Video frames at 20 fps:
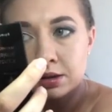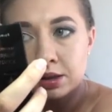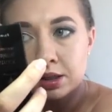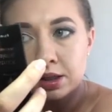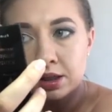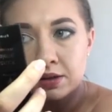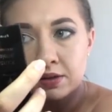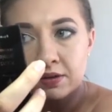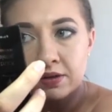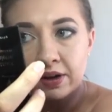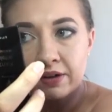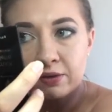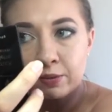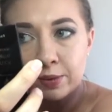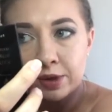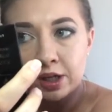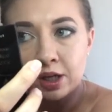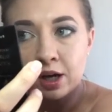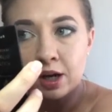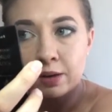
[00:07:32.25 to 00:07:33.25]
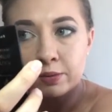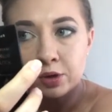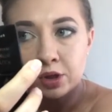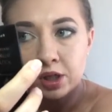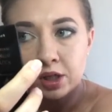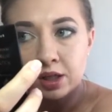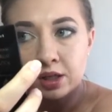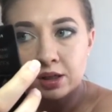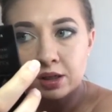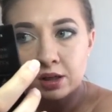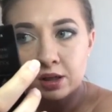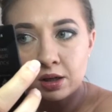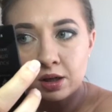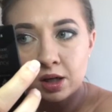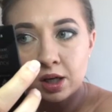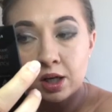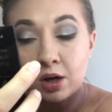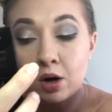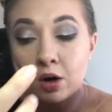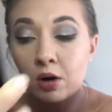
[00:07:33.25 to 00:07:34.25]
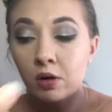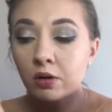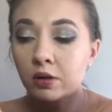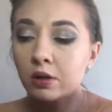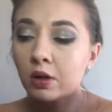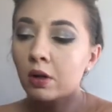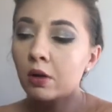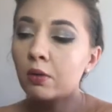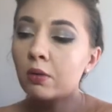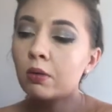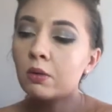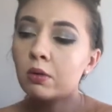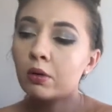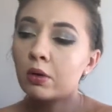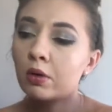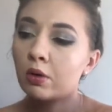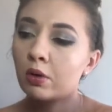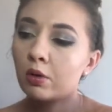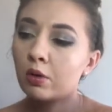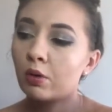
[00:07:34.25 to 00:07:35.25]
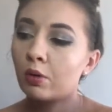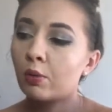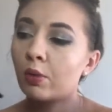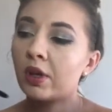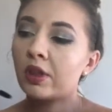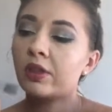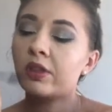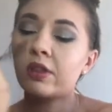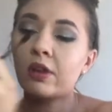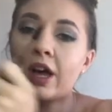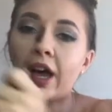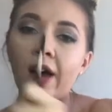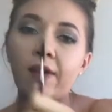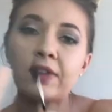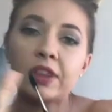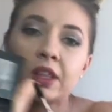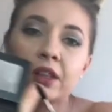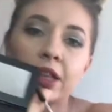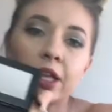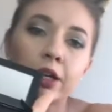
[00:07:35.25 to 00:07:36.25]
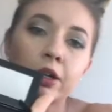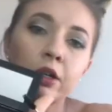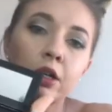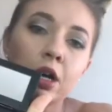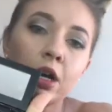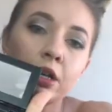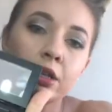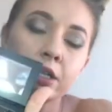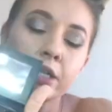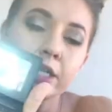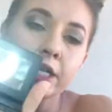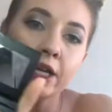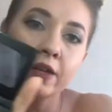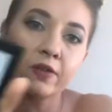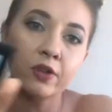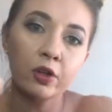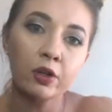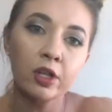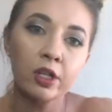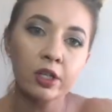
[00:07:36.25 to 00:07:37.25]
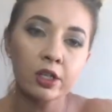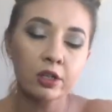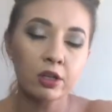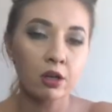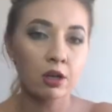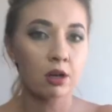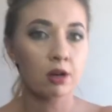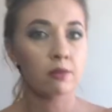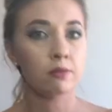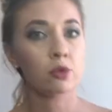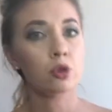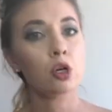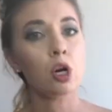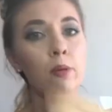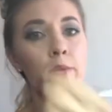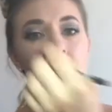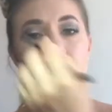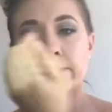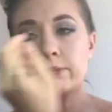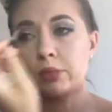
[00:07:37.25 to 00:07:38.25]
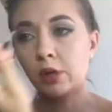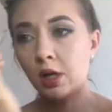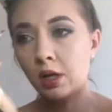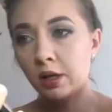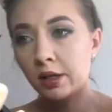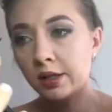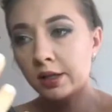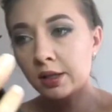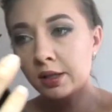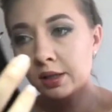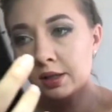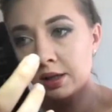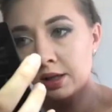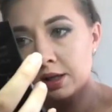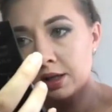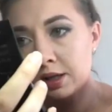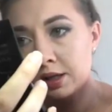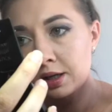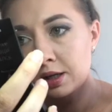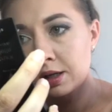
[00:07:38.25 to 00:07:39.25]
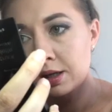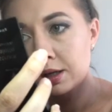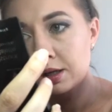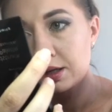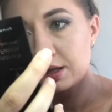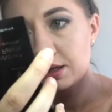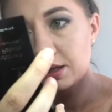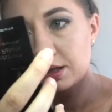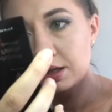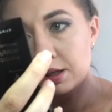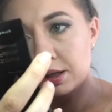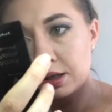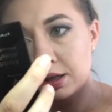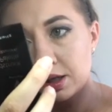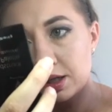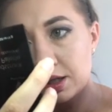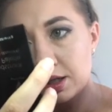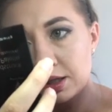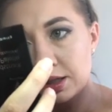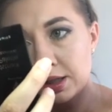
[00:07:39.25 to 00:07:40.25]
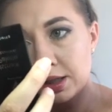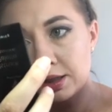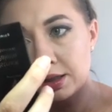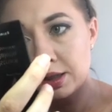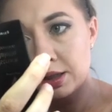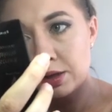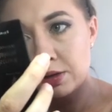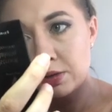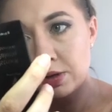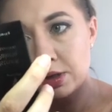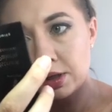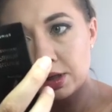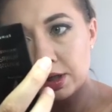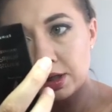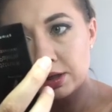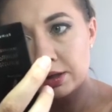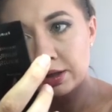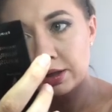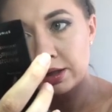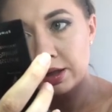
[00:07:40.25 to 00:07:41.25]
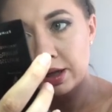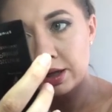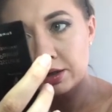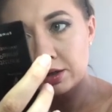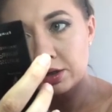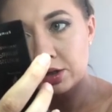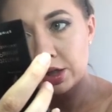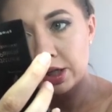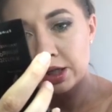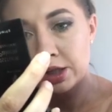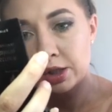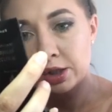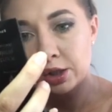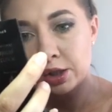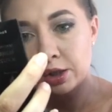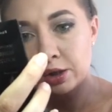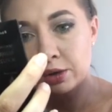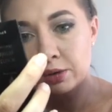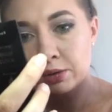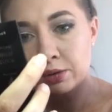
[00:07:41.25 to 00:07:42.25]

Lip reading: Give everybody an option. It also, with having the lighter color, if you're like a strawberry blonde, it says that you can get that shade too.